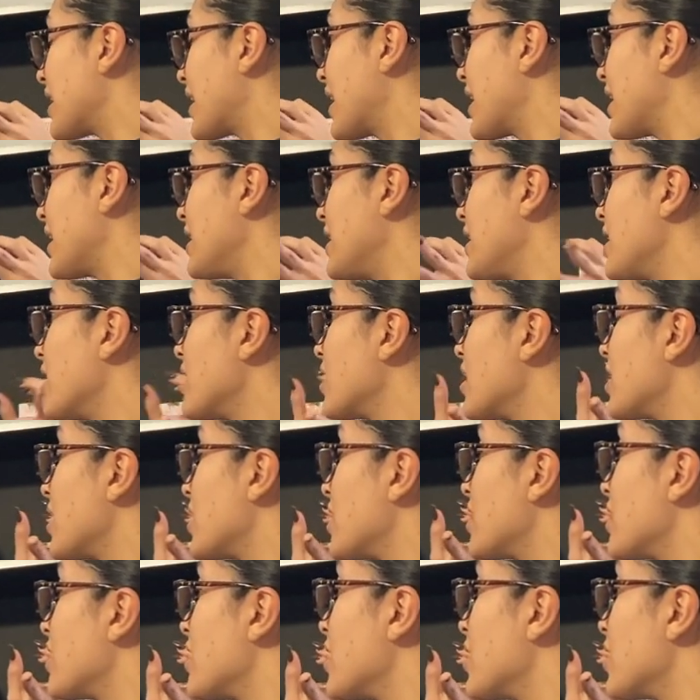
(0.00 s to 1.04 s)
they
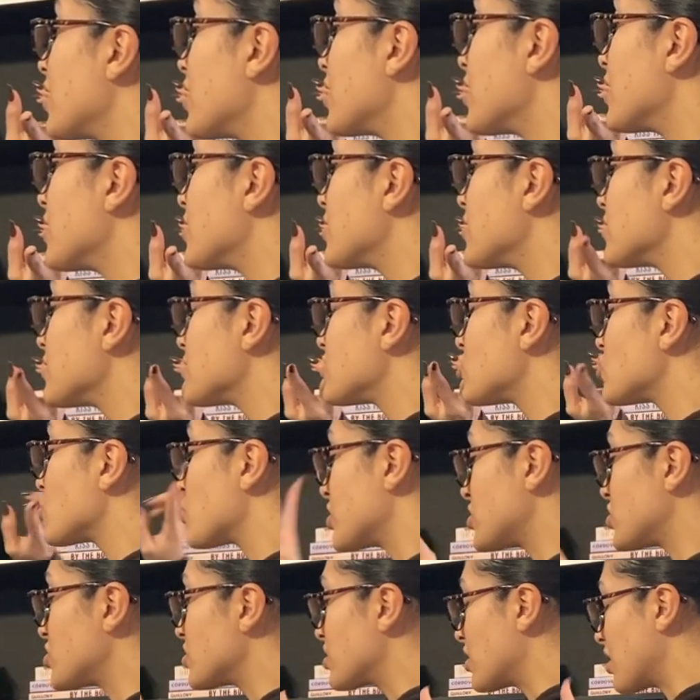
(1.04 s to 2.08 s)

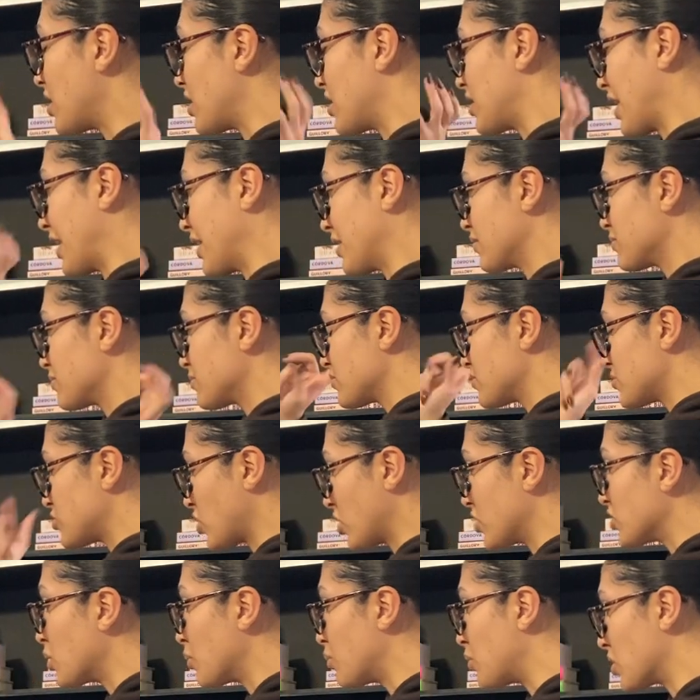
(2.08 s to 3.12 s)
switch uh, like
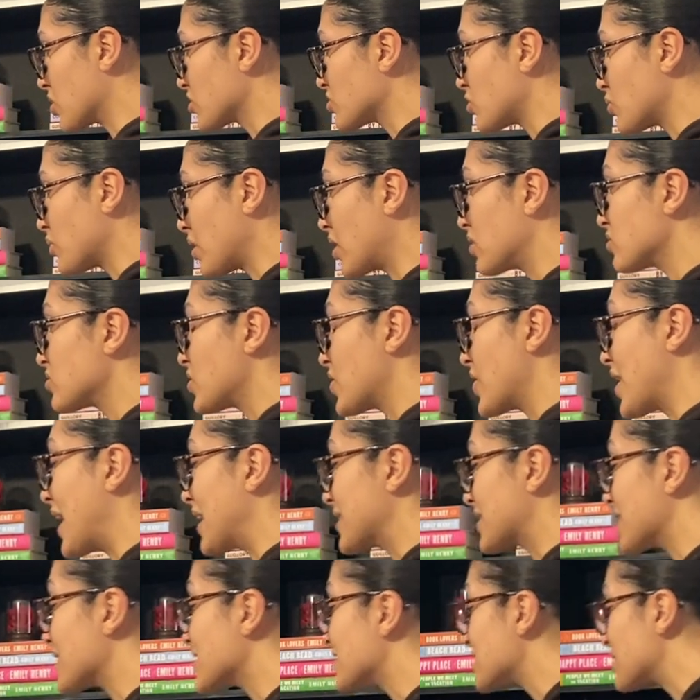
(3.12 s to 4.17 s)
turn the books around so
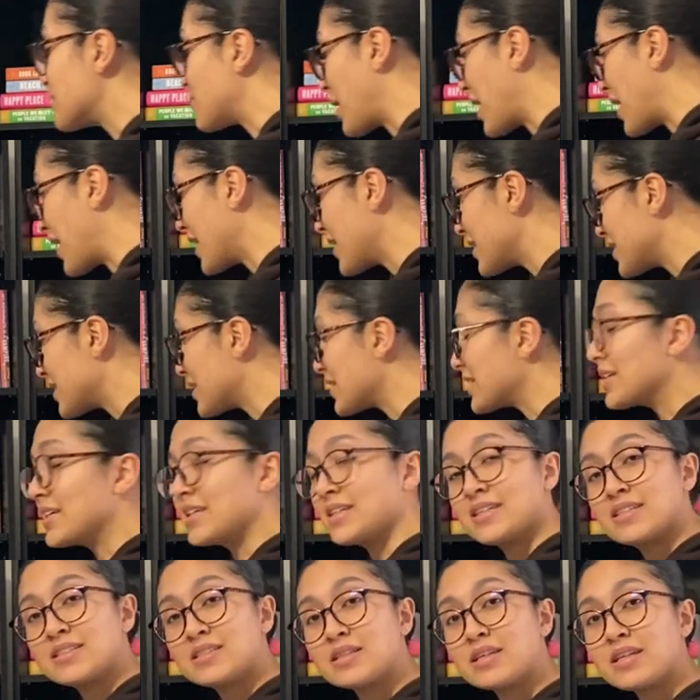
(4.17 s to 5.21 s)
that the spine
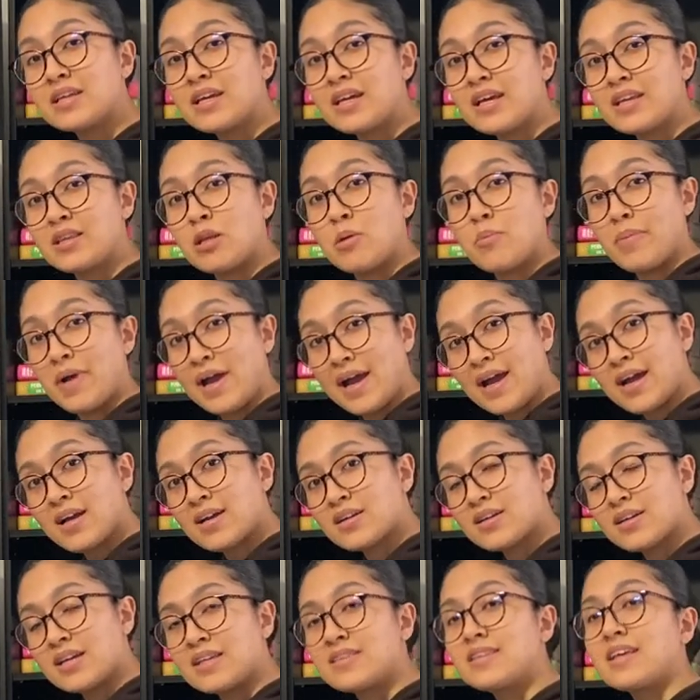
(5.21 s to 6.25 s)
is in the back
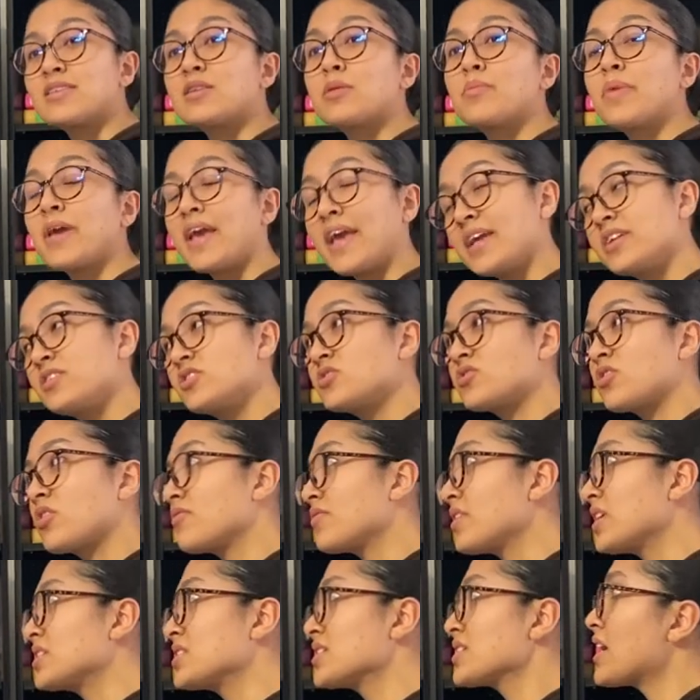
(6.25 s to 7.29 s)
and that the pages are
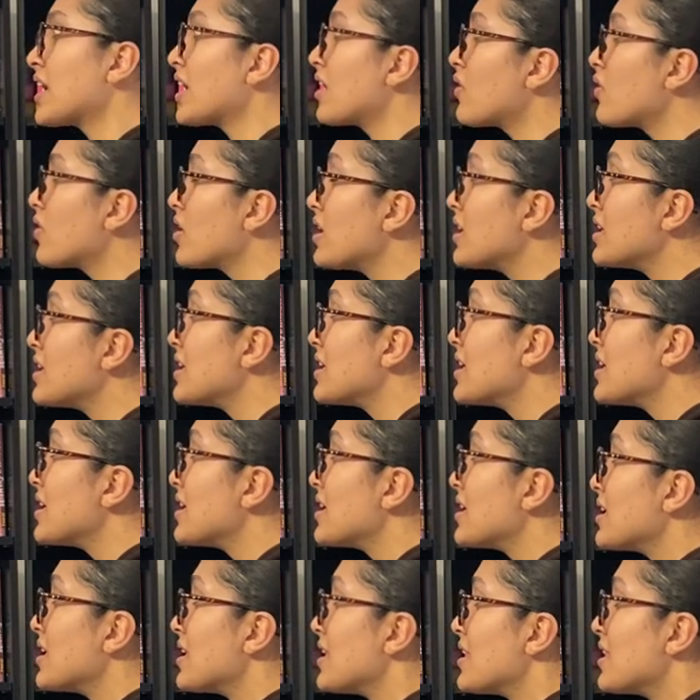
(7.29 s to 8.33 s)
facing out.
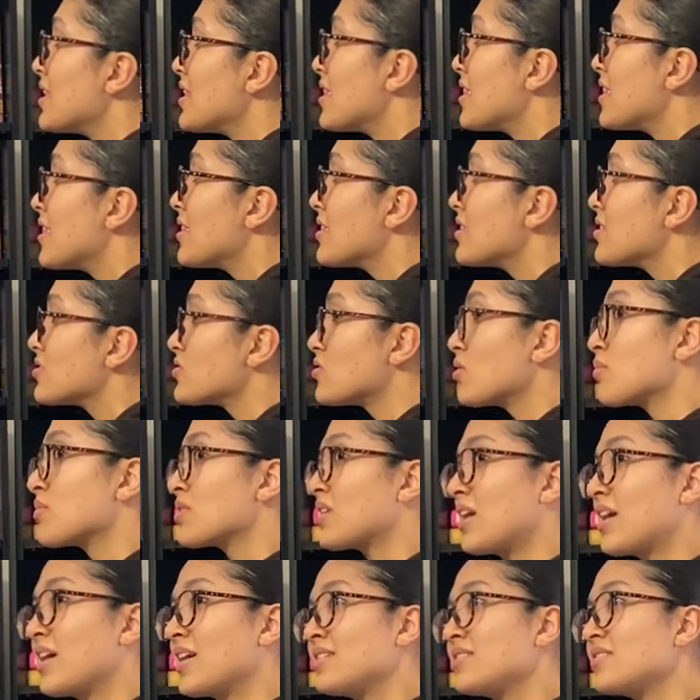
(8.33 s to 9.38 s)
I'm
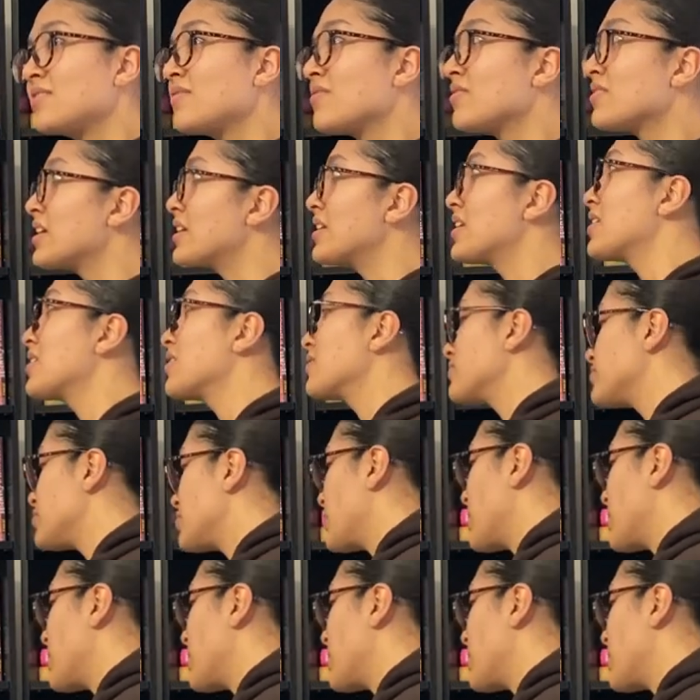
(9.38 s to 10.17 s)
kind of thinking of